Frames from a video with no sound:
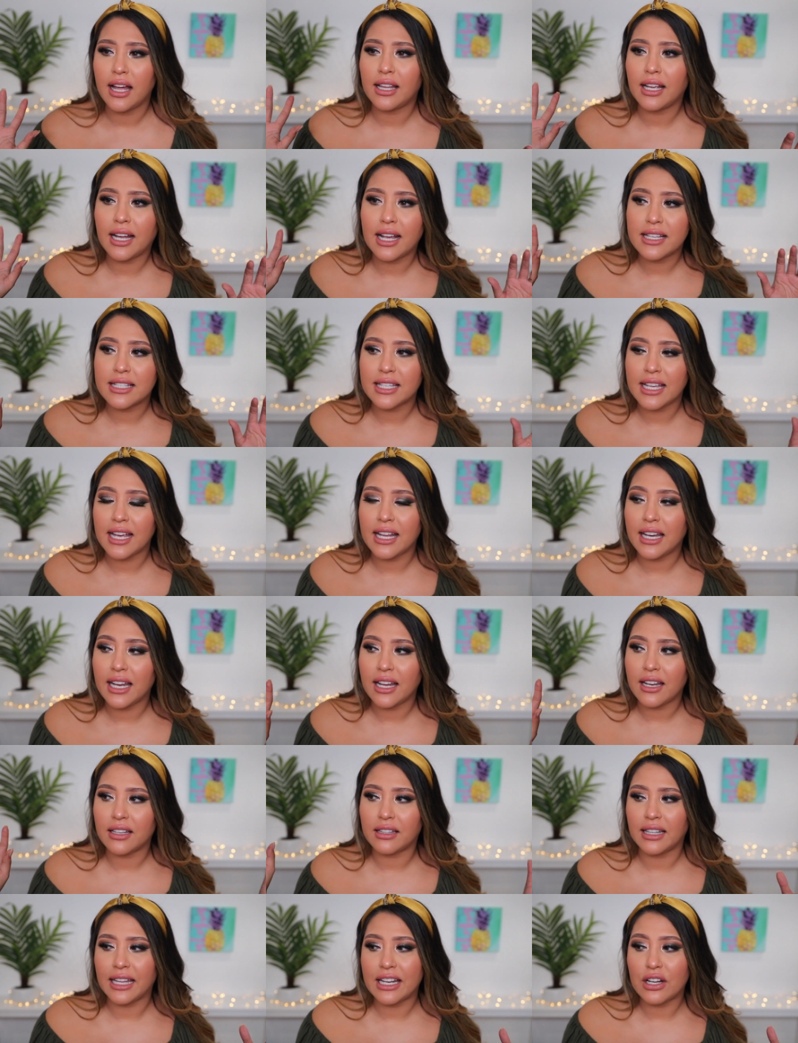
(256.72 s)
like I said,
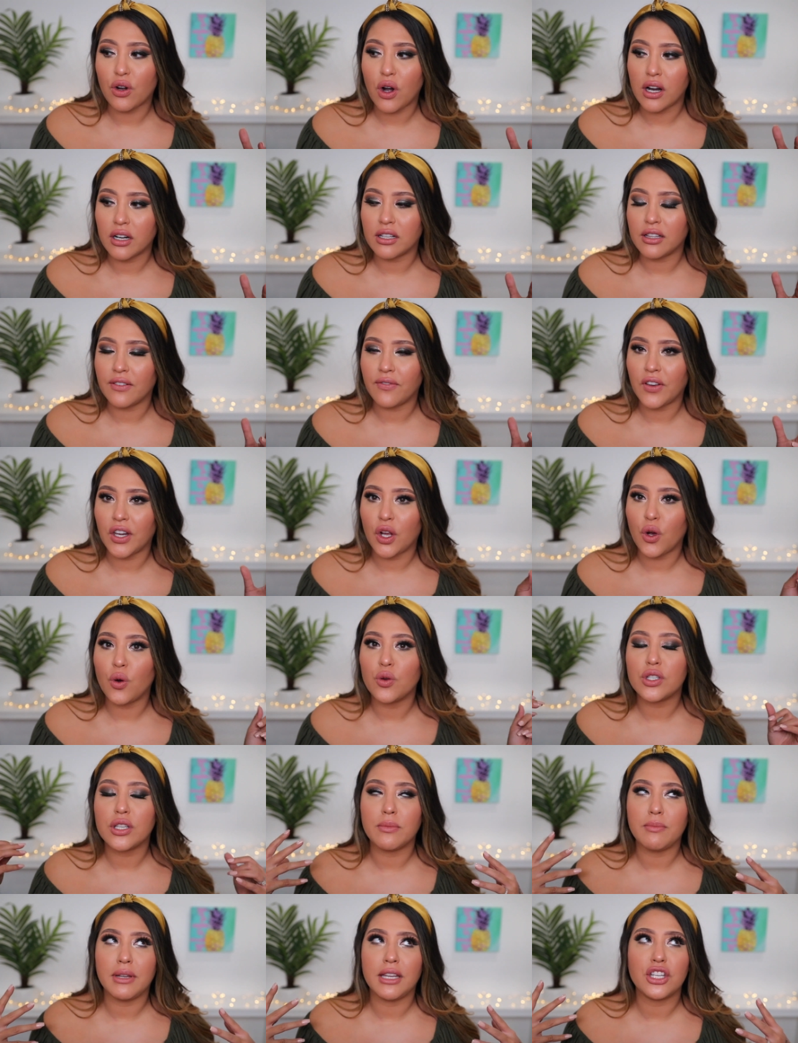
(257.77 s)
and later on in the video,
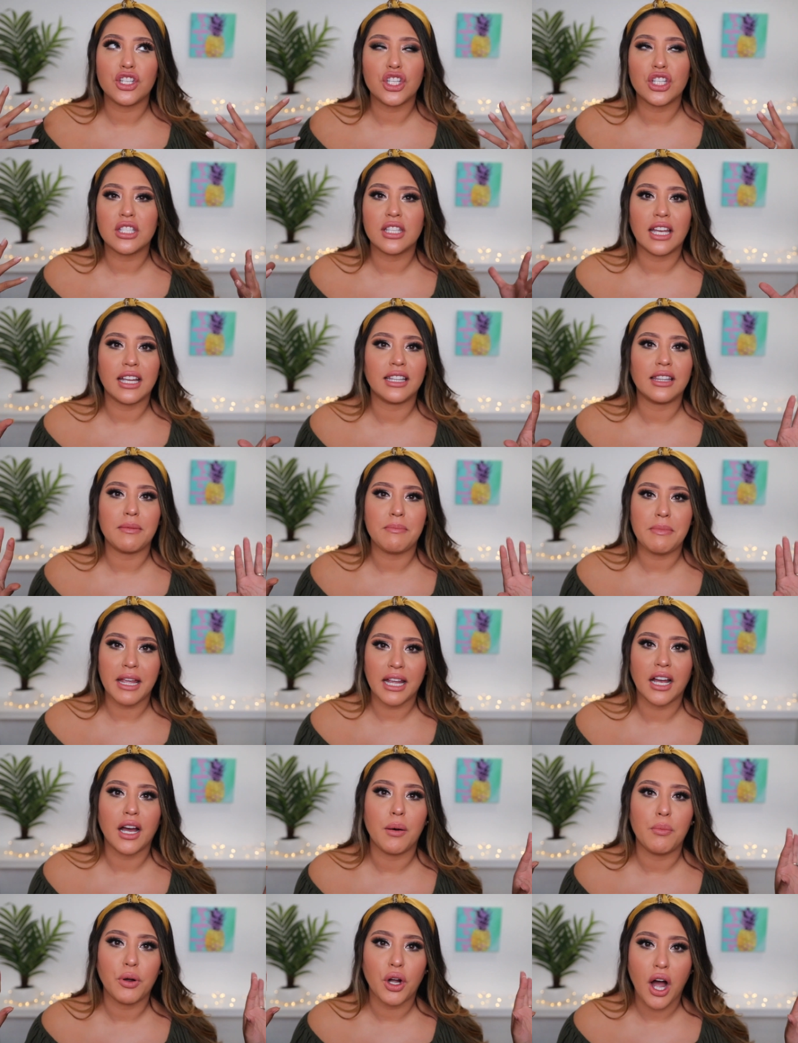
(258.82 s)
to me, she's like the
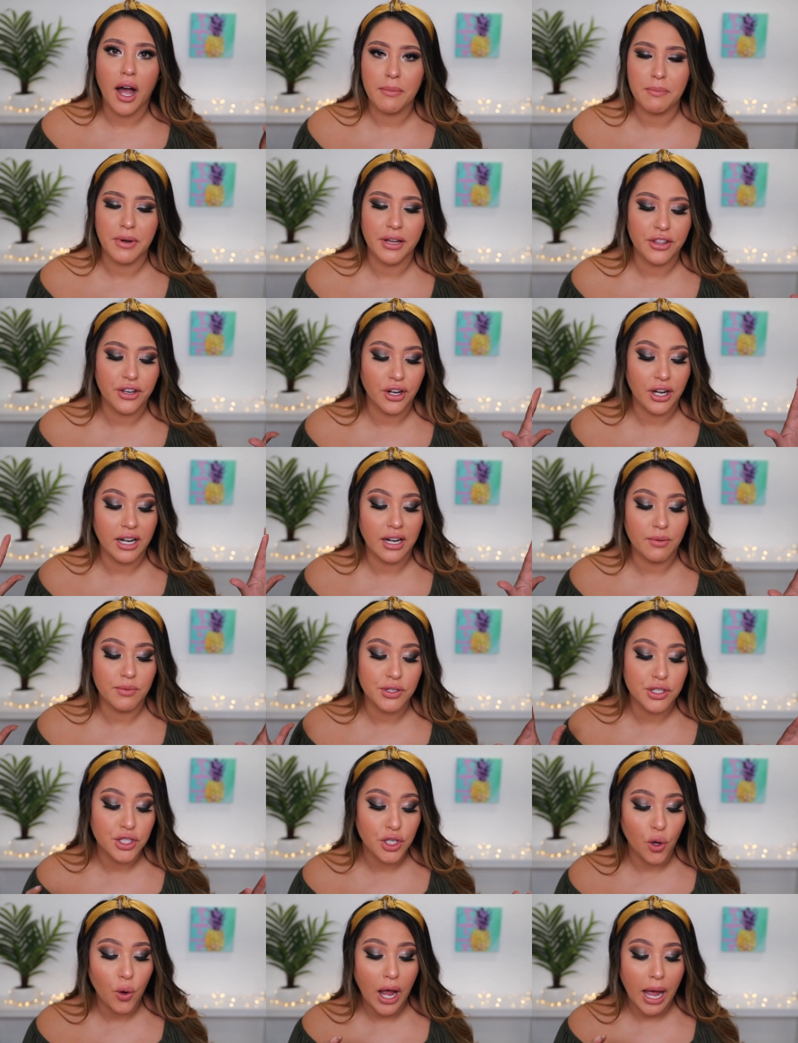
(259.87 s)
makeup godmother and I was
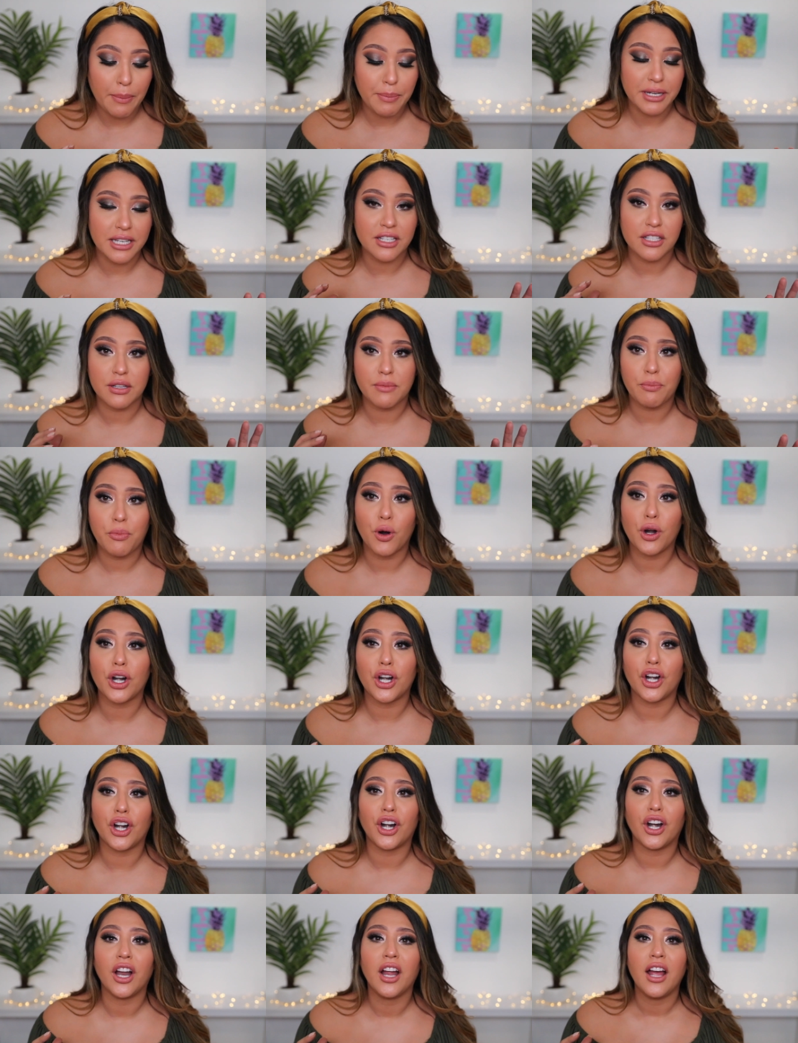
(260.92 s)
so happy to support
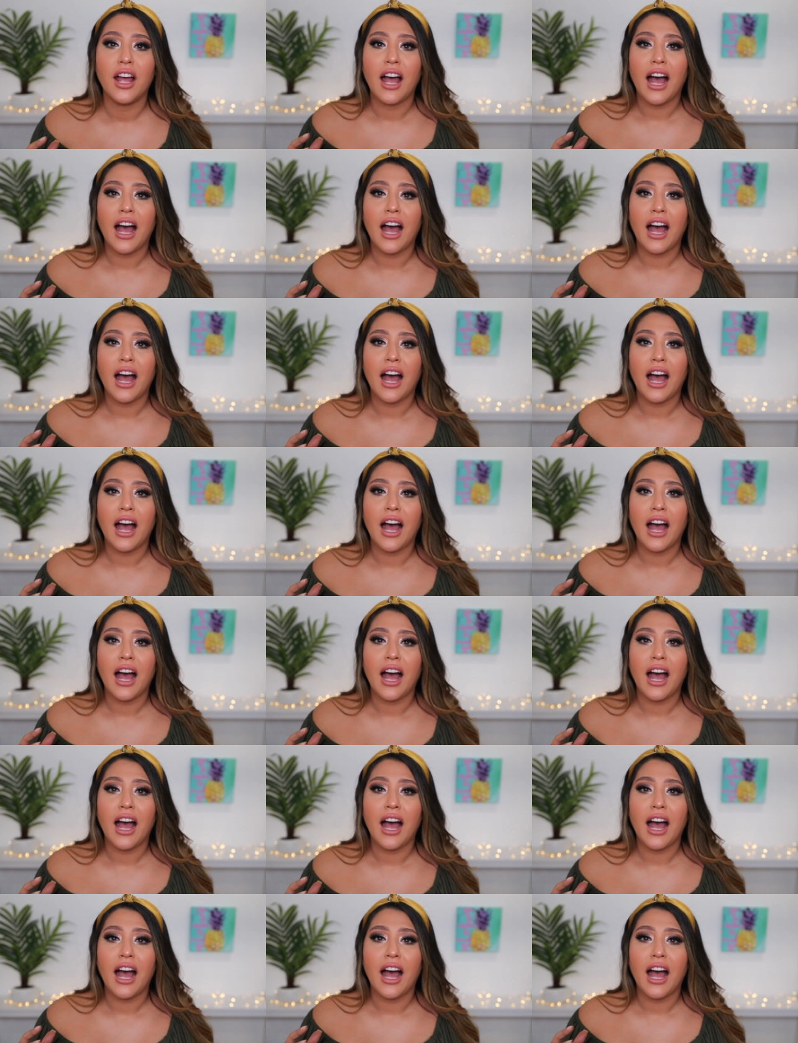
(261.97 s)
her.